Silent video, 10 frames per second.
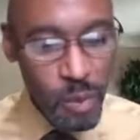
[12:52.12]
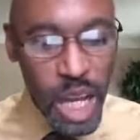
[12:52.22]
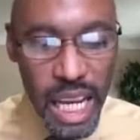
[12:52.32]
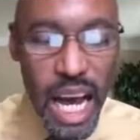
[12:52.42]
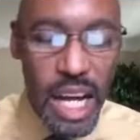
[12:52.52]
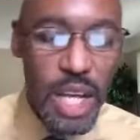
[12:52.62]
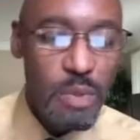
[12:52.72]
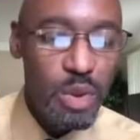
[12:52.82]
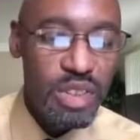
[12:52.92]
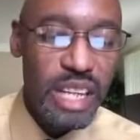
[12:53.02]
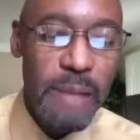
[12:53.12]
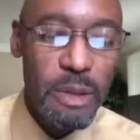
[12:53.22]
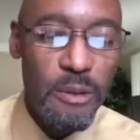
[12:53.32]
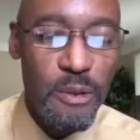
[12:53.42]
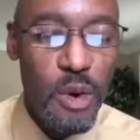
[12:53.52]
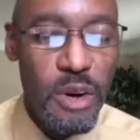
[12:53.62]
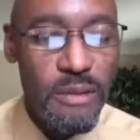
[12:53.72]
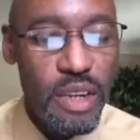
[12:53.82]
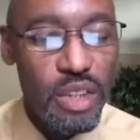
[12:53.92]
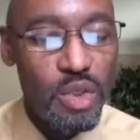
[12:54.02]
Now, Hebrews chapter 4 and
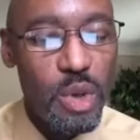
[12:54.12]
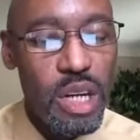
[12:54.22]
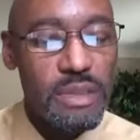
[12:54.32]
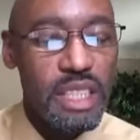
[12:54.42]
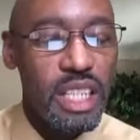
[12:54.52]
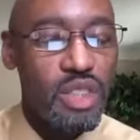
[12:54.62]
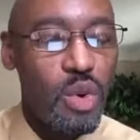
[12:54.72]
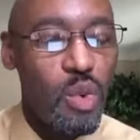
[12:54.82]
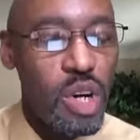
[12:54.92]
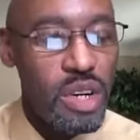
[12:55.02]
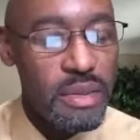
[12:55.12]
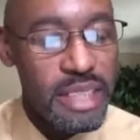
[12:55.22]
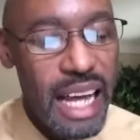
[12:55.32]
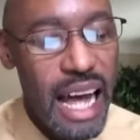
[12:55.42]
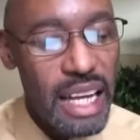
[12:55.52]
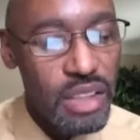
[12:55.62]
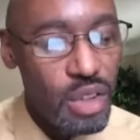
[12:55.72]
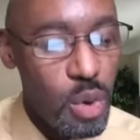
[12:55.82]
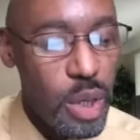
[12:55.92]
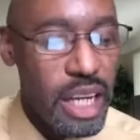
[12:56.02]
verse 12 says, The Word of God is
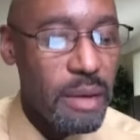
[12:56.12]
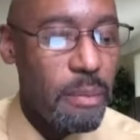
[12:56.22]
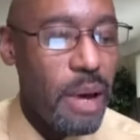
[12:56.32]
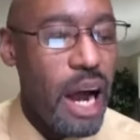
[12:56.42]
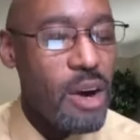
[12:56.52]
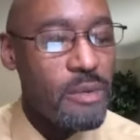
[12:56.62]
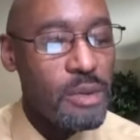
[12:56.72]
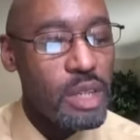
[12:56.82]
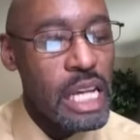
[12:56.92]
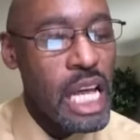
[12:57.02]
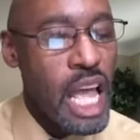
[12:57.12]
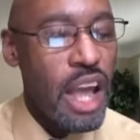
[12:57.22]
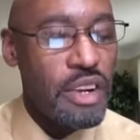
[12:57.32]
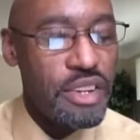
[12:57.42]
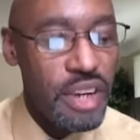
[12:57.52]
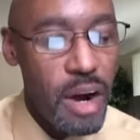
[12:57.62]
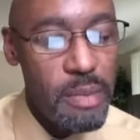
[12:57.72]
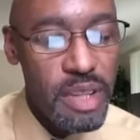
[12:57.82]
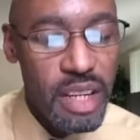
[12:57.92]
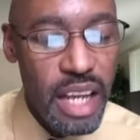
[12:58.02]
quick and powerful and
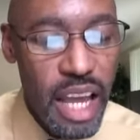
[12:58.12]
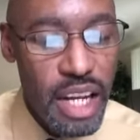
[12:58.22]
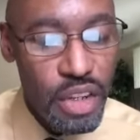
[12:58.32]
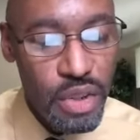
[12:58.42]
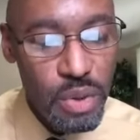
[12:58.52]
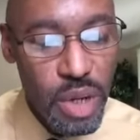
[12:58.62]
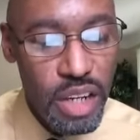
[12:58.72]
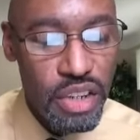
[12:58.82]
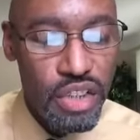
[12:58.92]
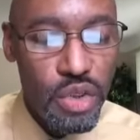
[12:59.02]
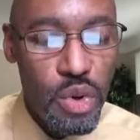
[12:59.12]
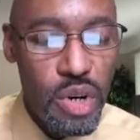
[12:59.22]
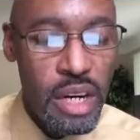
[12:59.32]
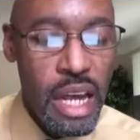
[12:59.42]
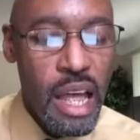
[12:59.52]
sharper than any two edged sword